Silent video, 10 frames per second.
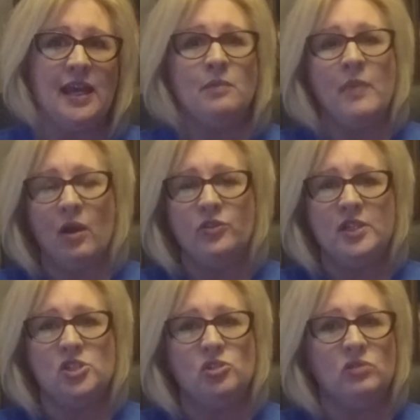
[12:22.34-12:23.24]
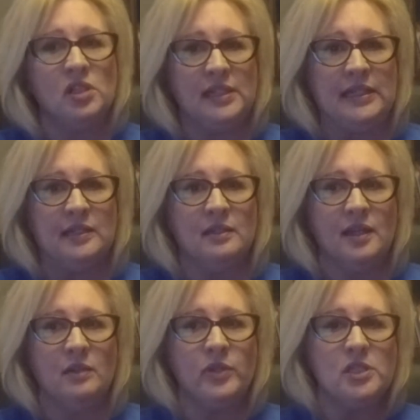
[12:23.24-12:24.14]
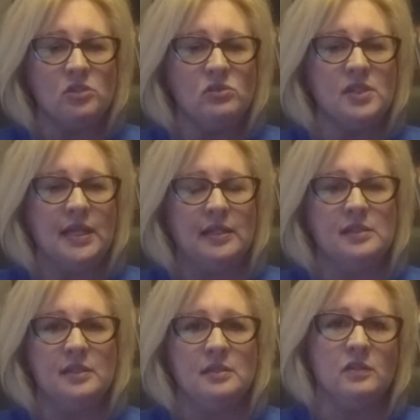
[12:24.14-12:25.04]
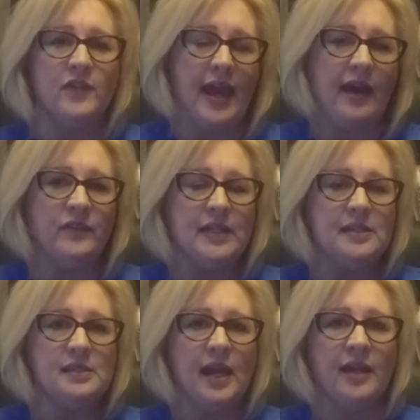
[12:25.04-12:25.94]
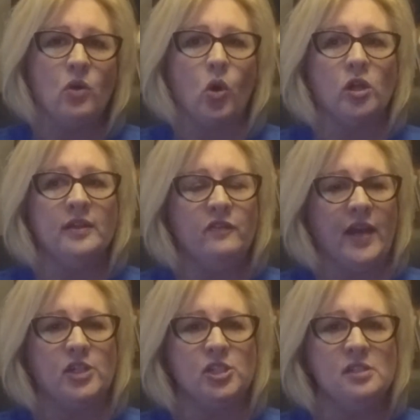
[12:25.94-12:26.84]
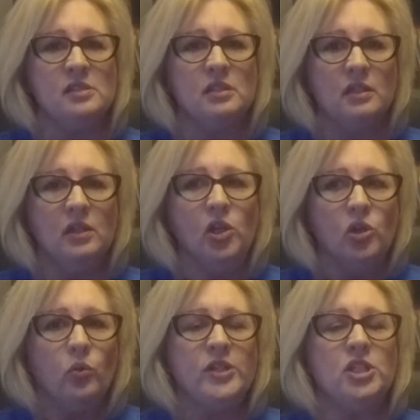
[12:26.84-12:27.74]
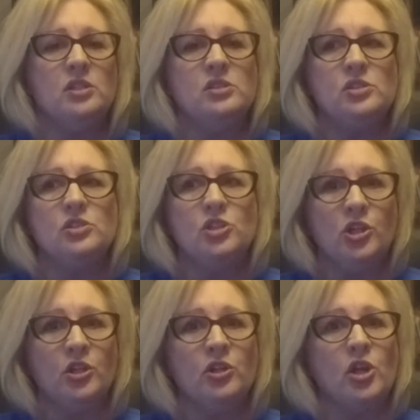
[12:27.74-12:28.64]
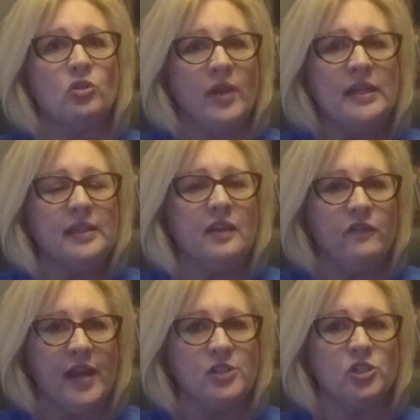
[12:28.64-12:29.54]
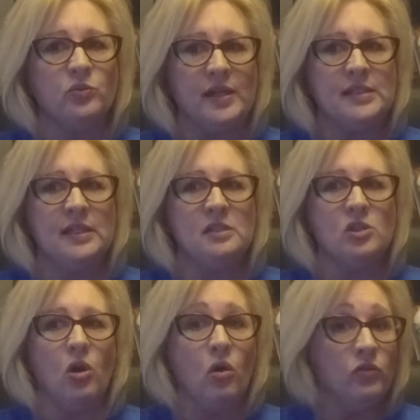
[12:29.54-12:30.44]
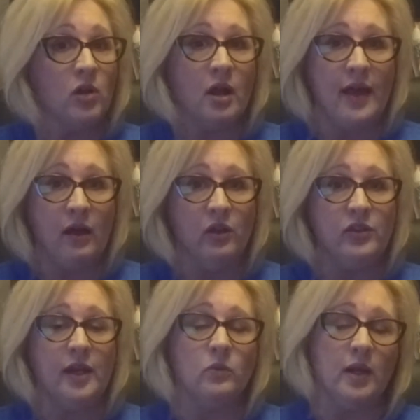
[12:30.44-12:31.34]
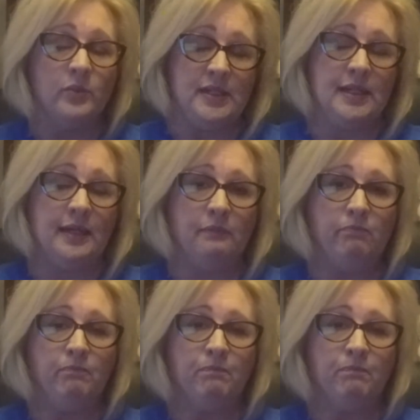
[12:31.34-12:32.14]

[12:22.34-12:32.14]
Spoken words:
and mouth tissue clean can reduce the incidence of cavities and oral infections, which in turn greatly affect your residents' overall health and well-being.